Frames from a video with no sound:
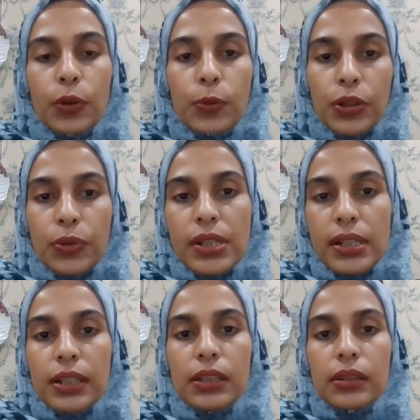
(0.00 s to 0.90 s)
for
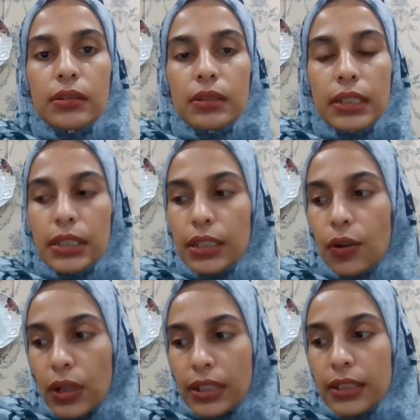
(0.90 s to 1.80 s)
producer
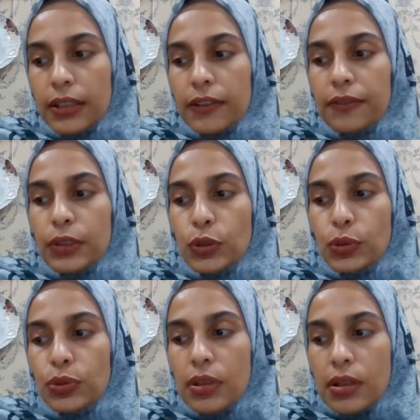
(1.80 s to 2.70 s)
$30.
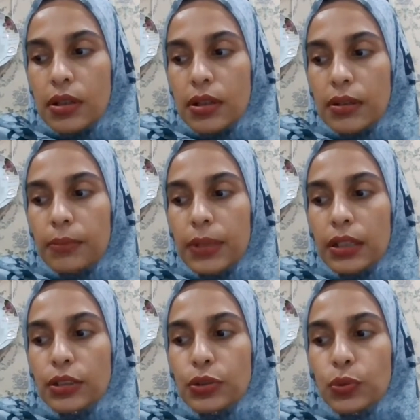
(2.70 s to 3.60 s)

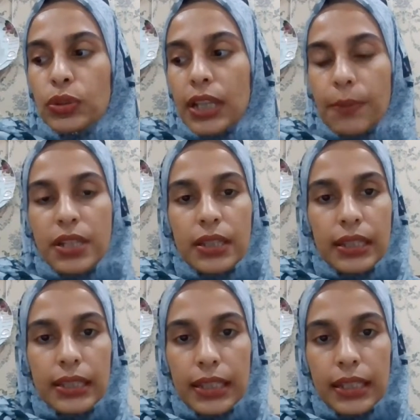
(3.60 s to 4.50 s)
2 times
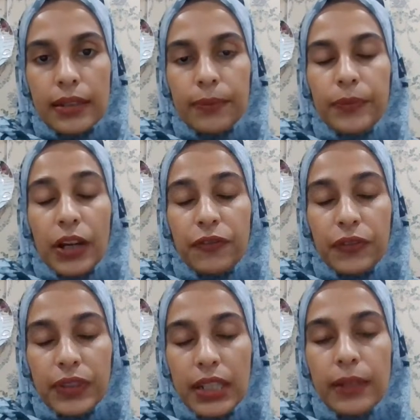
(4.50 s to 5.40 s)
15.
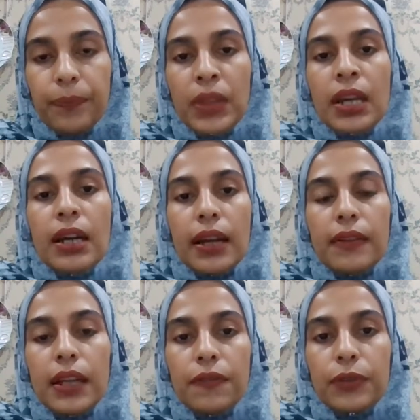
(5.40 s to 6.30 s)

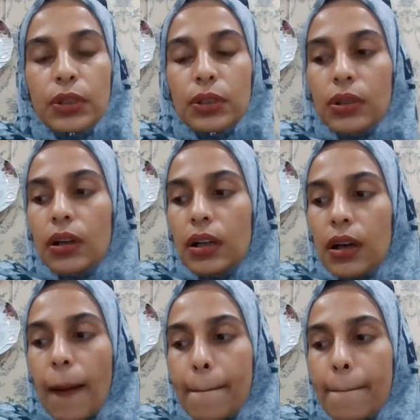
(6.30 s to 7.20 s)
And then for
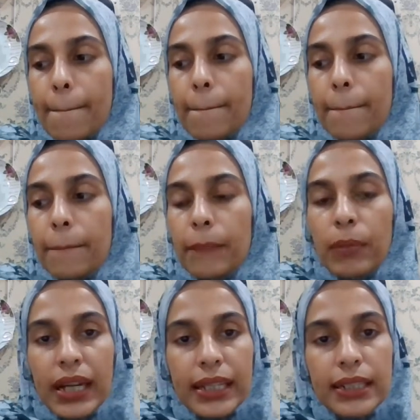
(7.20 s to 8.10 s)

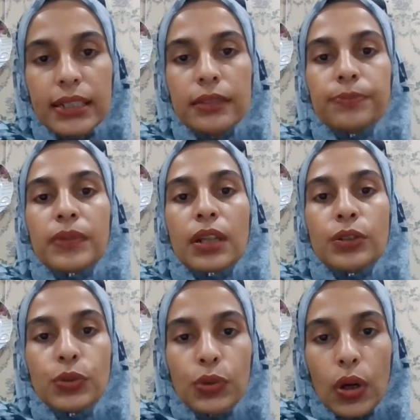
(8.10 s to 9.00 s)
buyer
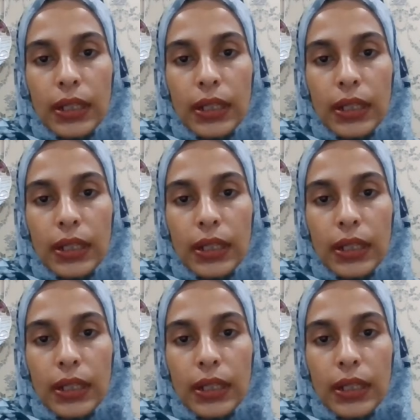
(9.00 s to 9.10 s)
$2